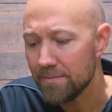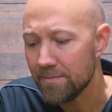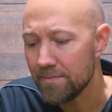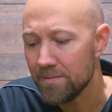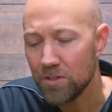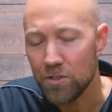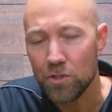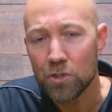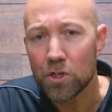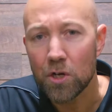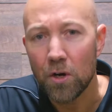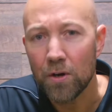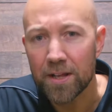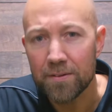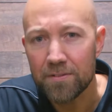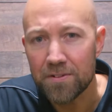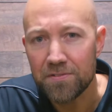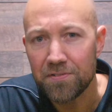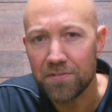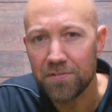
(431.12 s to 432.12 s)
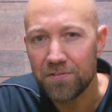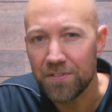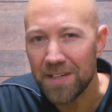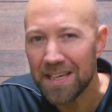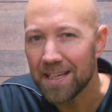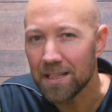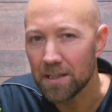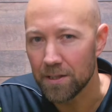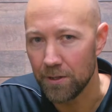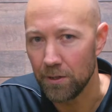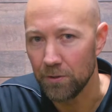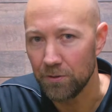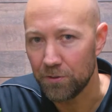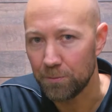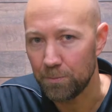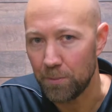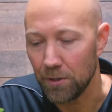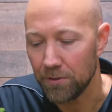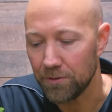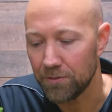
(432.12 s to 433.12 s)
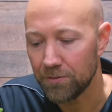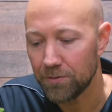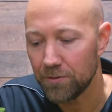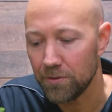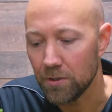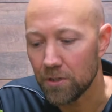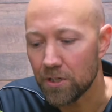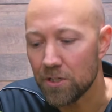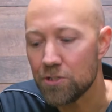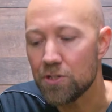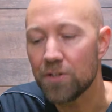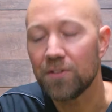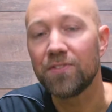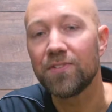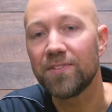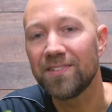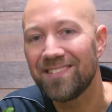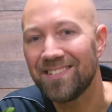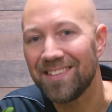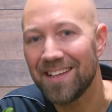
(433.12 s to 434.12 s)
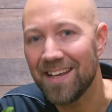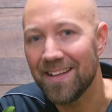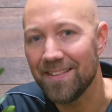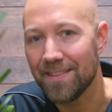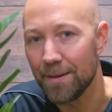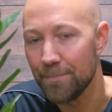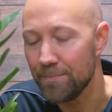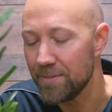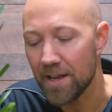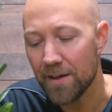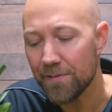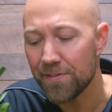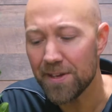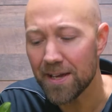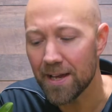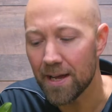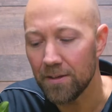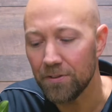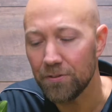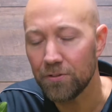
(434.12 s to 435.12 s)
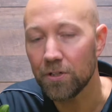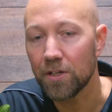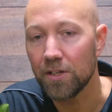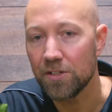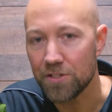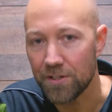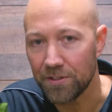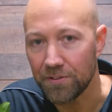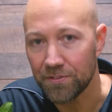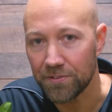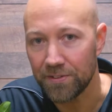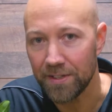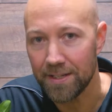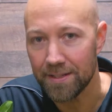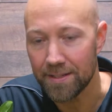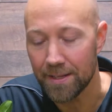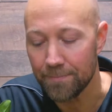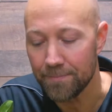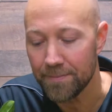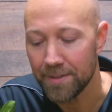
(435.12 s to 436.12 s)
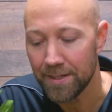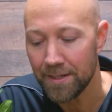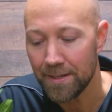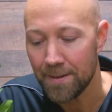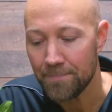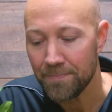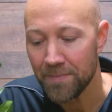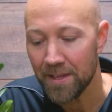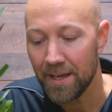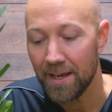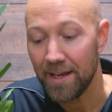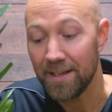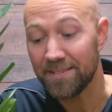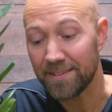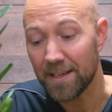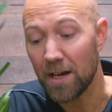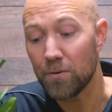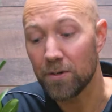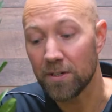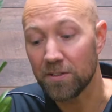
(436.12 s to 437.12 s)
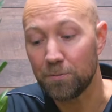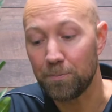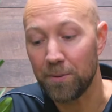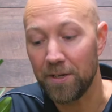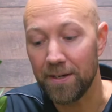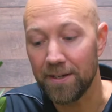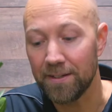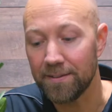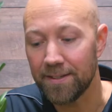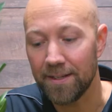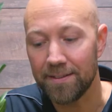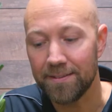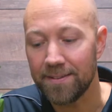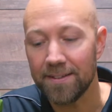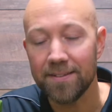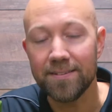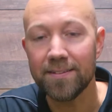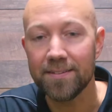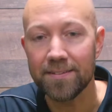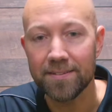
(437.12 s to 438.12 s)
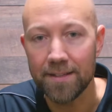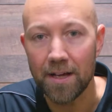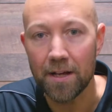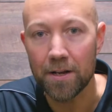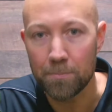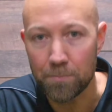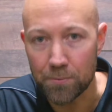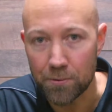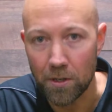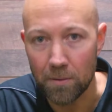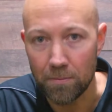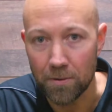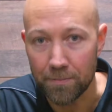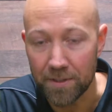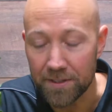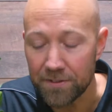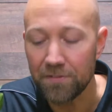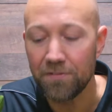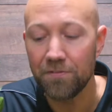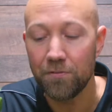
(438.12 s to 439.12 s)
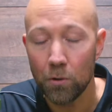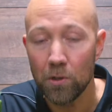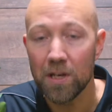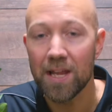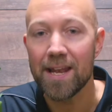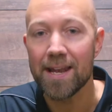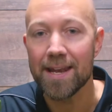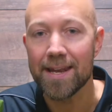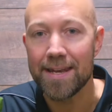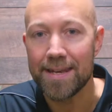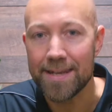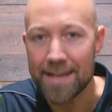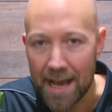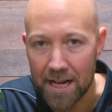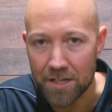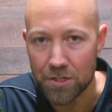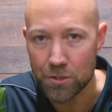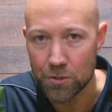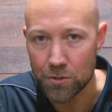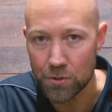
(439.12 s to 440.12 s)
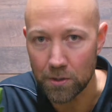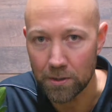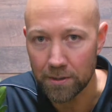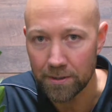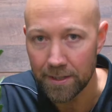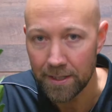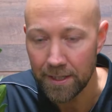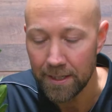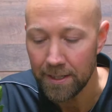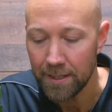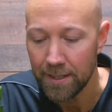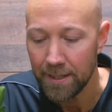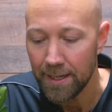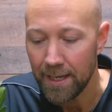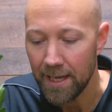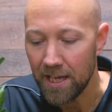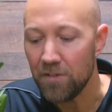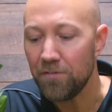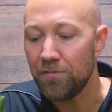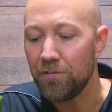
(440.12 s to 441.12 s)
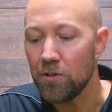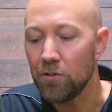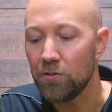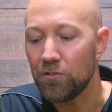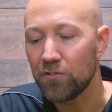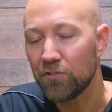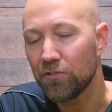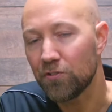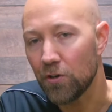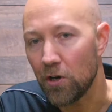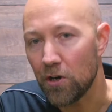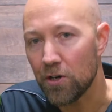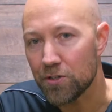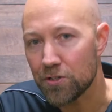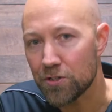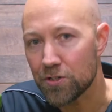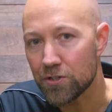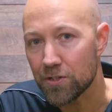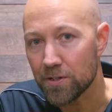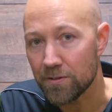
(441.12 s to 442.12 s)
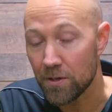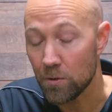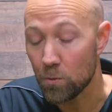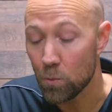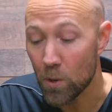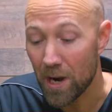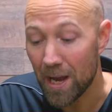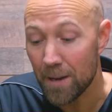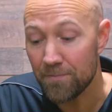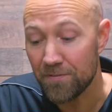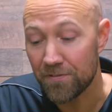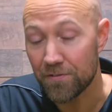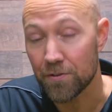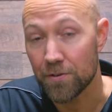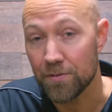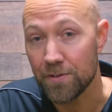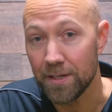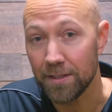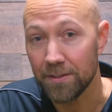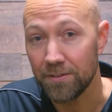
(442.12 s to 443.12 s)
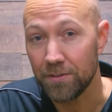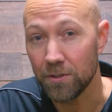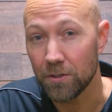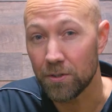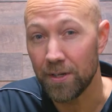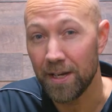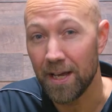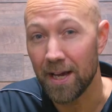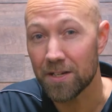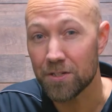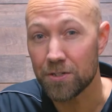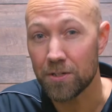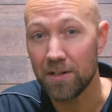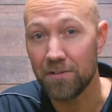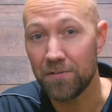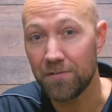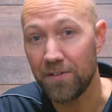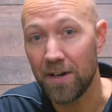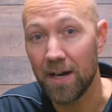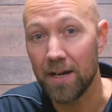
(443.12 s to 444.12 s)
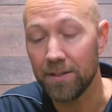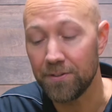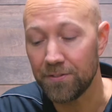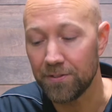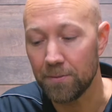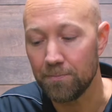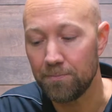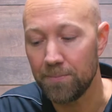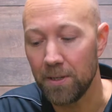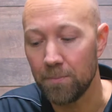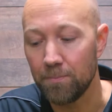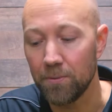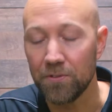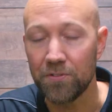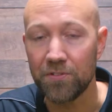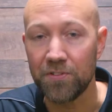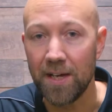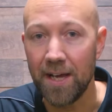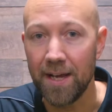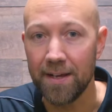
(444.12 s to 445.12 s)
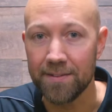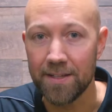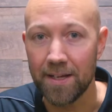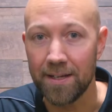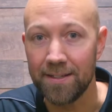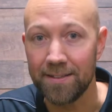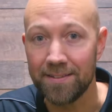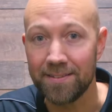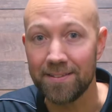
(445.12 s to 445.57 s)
you can't even feel those spots. You can just see them. Nothing else, you can just see them. It's our experience that this is not a problem. It's fully natural. If you search the web for this, you can actually find some people saying that it's